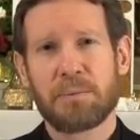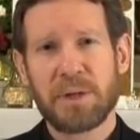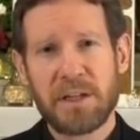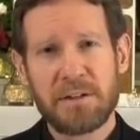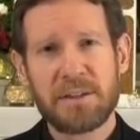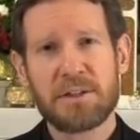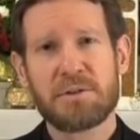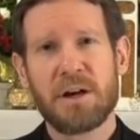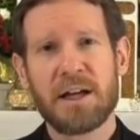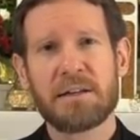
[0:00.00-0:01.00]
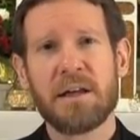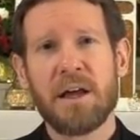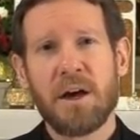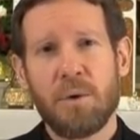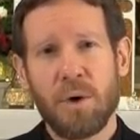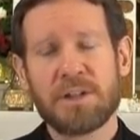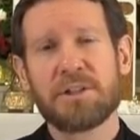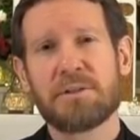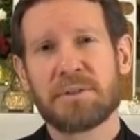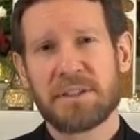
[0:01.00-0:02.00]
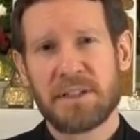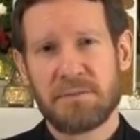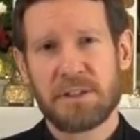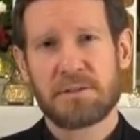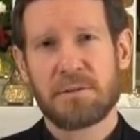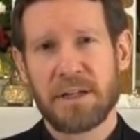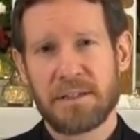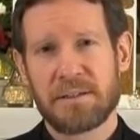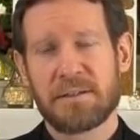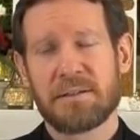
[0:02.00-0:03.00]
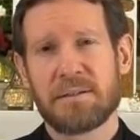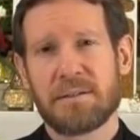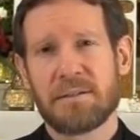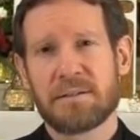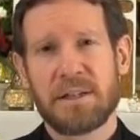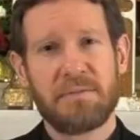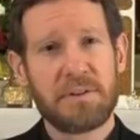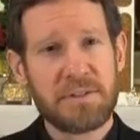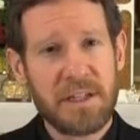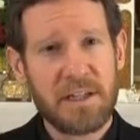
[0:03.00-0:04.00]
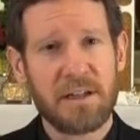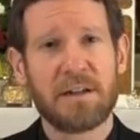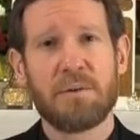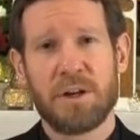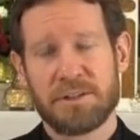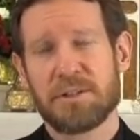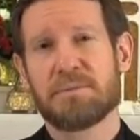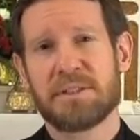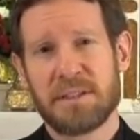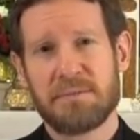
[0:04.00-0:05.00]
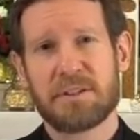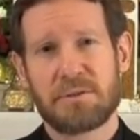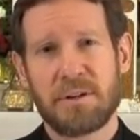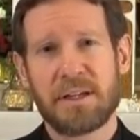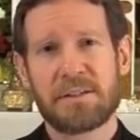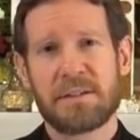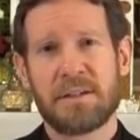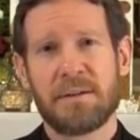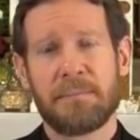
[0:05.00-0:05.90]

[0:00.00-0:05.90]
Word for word: We here at the Shrine want you to receive this grace. St. Faustina wants you to receive this grace.